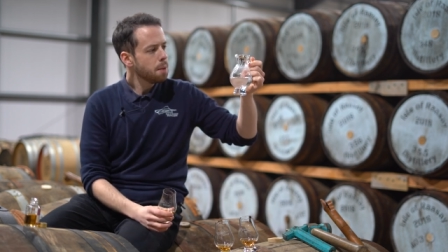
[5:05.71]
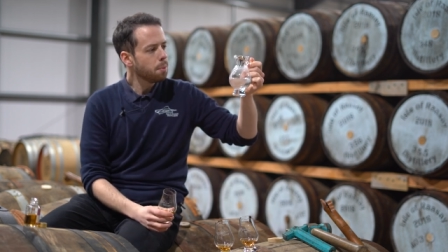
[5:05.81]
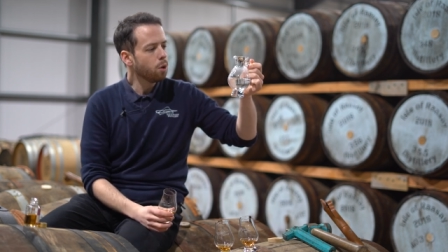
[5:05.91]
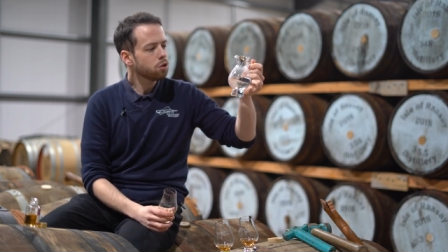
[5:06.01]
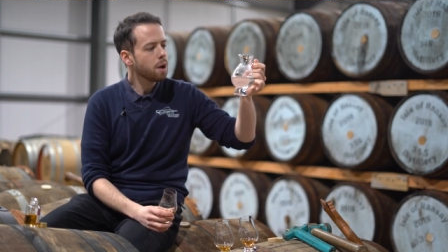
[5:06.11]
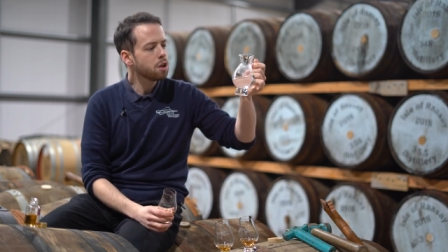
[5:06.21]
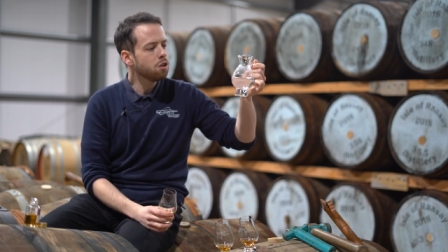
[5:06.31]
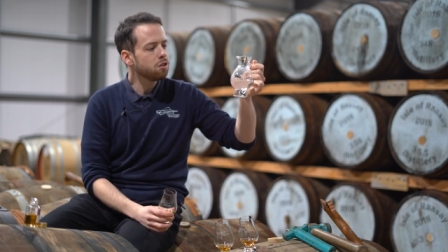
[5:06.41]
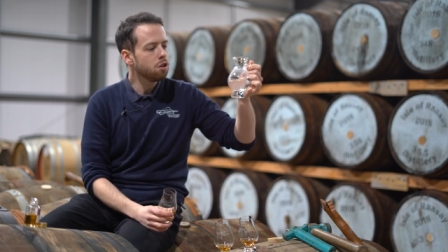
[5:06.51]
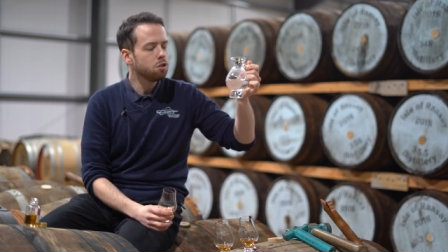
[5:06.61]
But what's quite
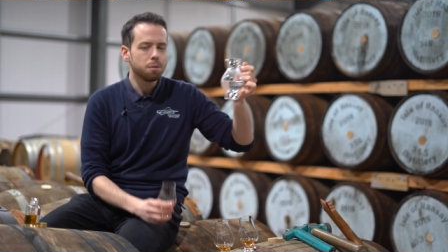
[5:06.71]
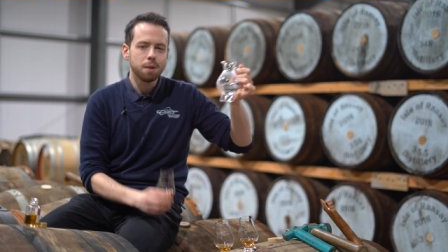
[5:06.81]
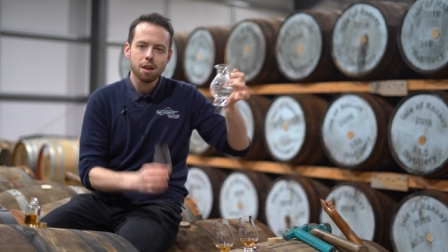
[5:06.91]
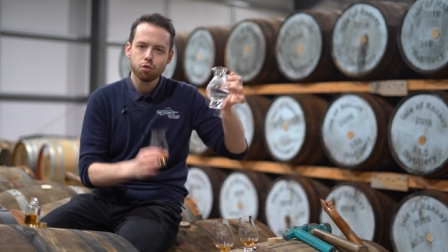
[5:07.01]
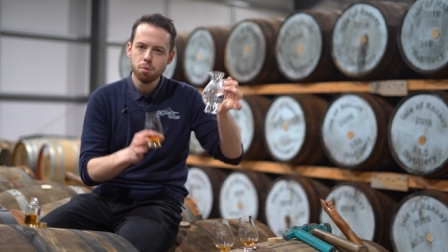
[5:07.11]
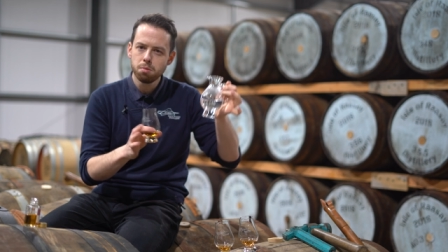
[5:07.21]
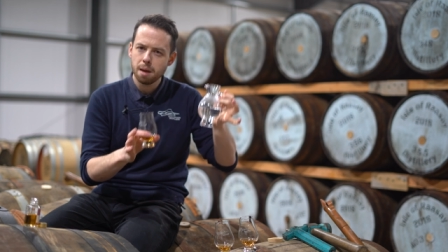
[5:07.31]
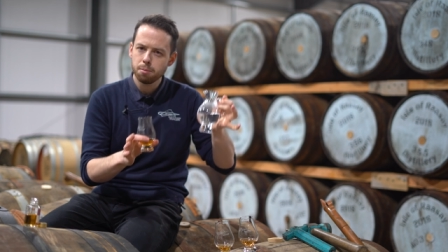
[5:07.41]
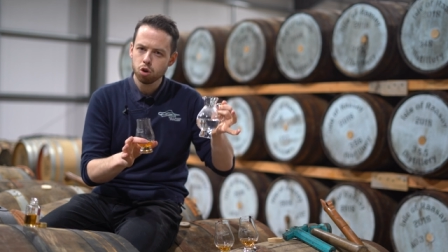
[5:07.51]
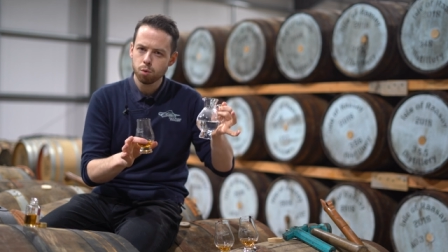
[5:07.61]
good is to use some nice room
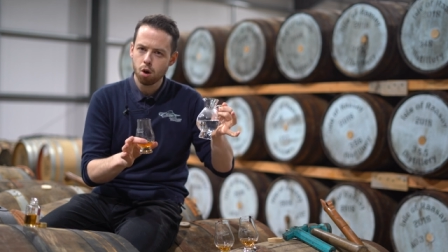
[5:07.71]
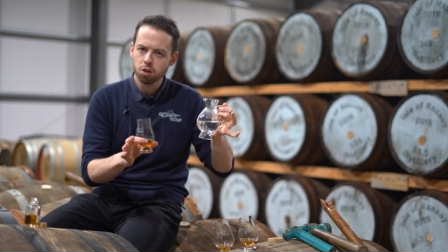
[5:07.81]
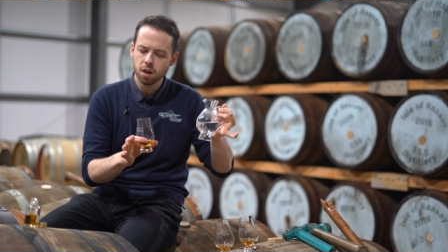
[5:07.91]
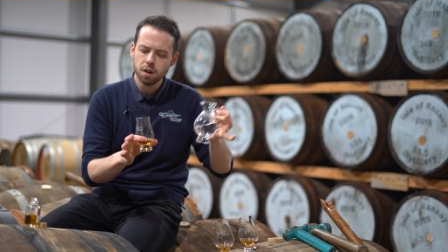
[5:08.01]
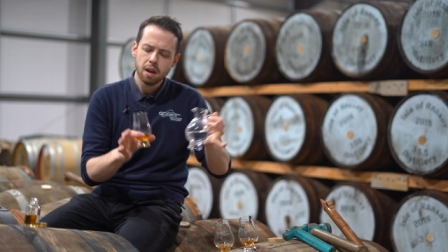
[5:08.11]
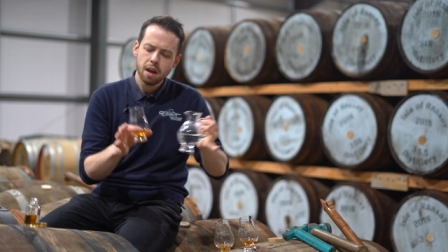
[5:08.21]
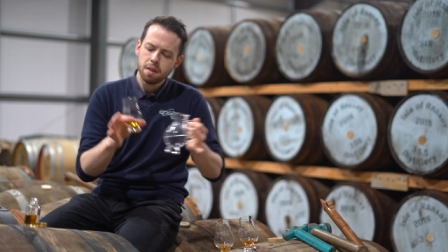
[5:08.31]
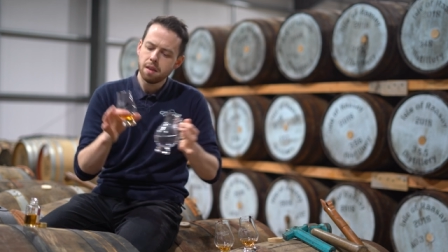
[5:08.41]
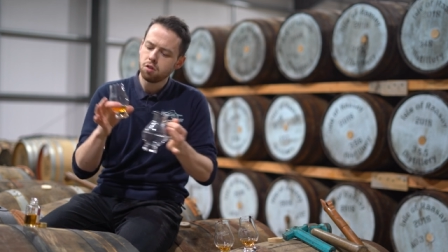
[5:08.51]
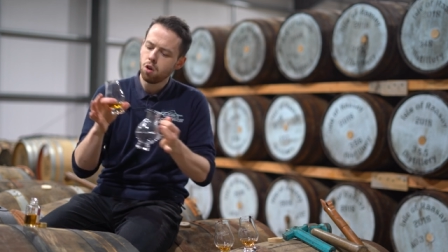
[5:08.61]
temperature water
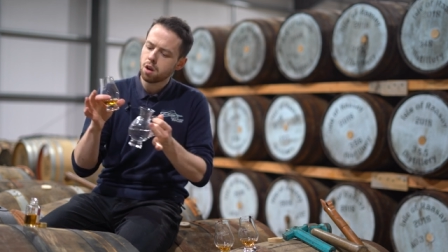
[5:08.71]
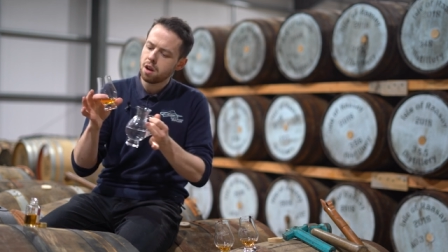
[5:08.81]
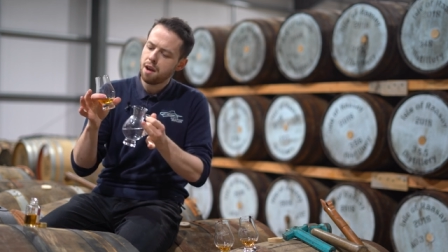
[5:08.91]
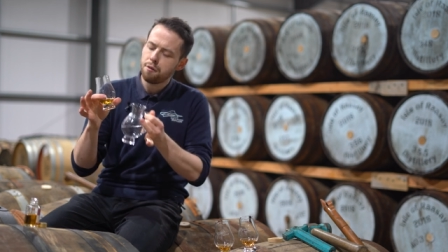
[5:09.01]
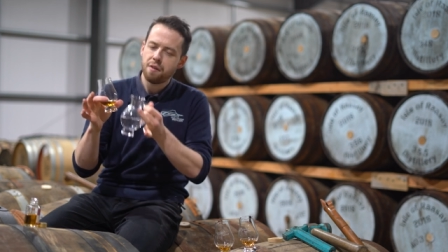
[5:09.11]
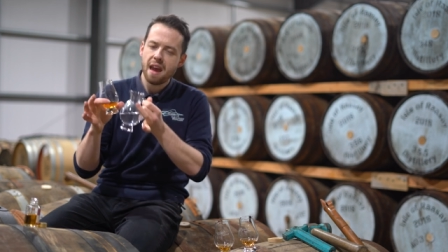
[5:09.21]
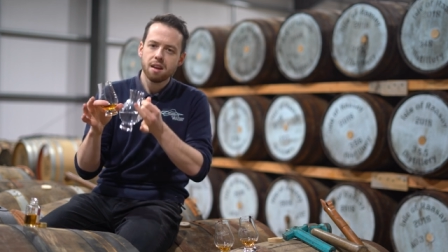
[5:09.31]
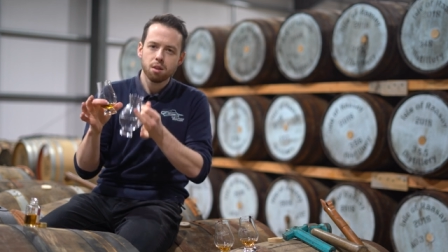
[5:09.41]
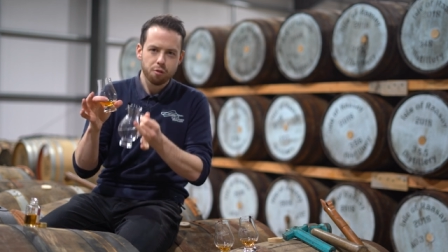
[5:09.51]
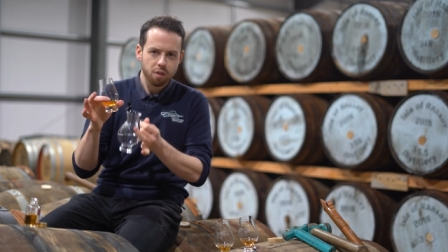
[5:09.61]
that's not going to
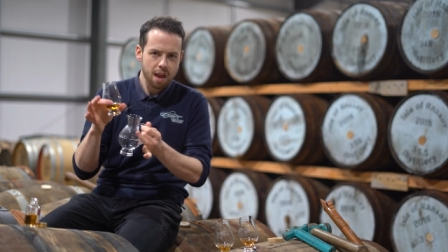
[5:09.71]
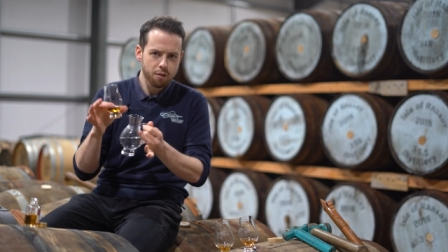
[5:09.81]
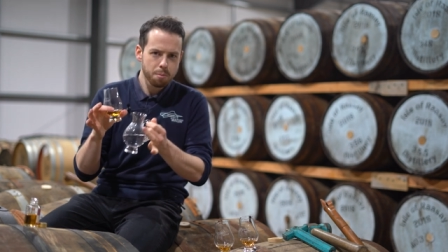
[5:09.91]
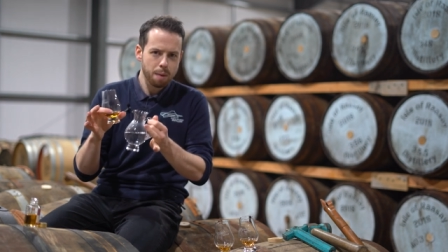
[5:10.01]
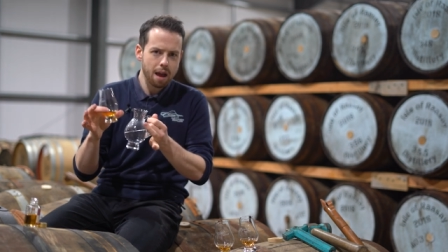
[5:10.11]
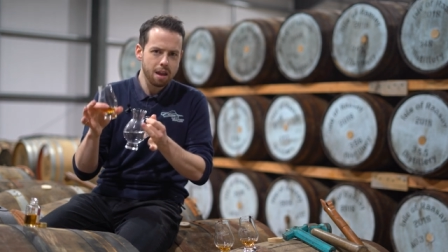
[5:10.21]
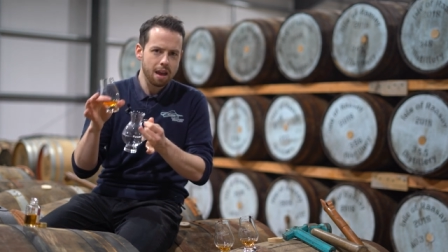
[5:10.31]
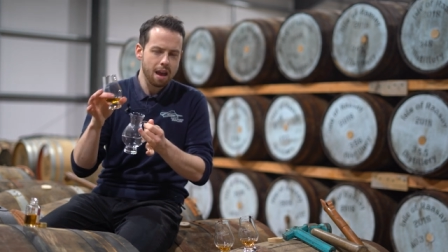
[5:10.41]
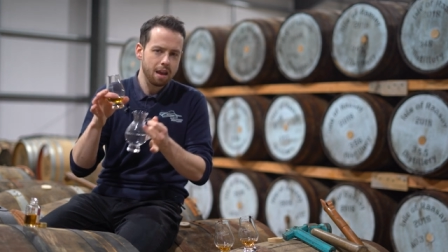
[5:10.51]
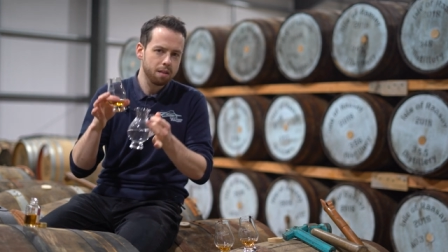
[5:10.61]
affect the flavour by
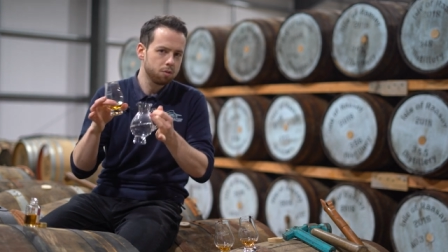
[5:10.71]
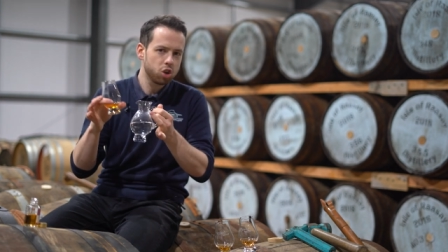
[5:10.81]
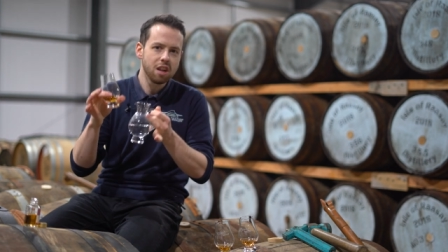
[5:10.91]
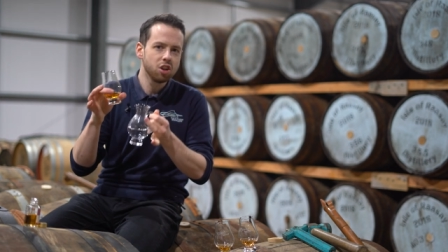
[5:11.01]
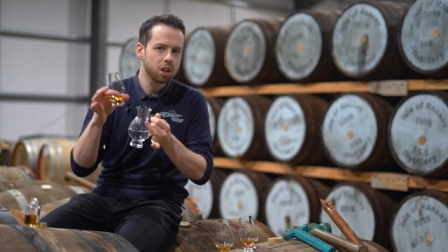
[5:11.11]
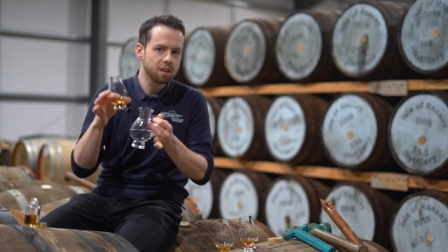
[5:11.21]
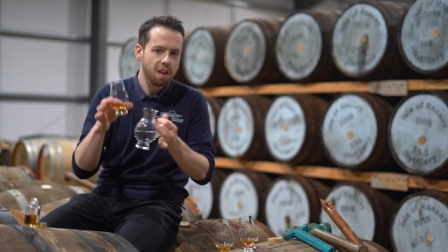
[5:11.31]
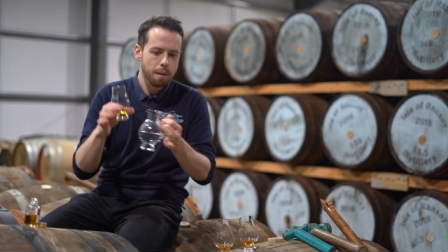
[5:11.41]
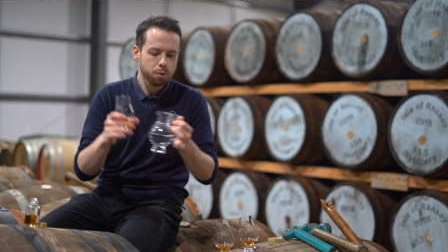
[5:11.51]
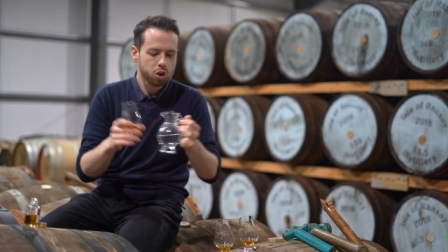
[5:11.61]
uh, changing the
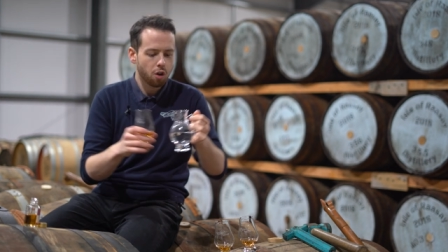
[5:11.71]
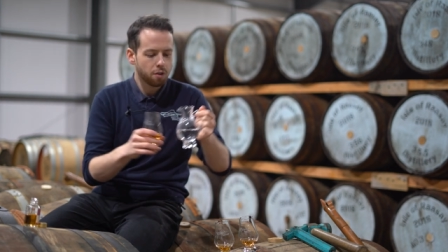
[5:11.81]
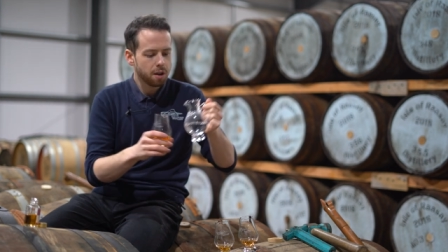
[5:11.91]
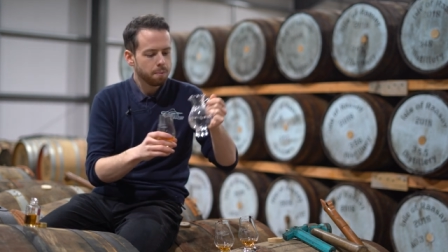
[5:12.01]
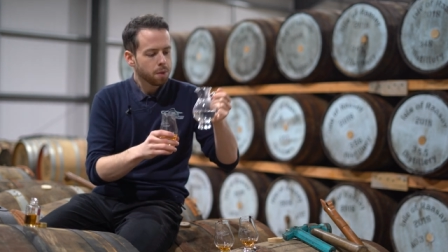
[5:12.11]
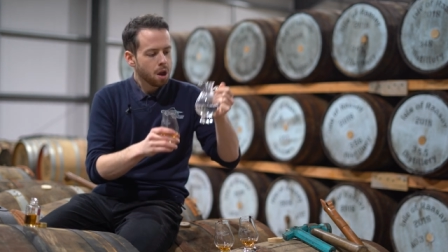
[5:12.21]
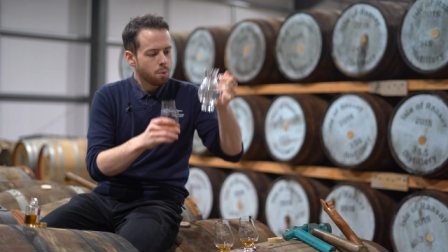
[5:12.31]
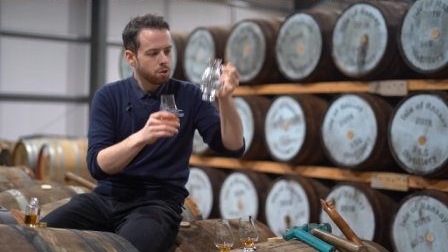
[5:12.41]
temperature of it.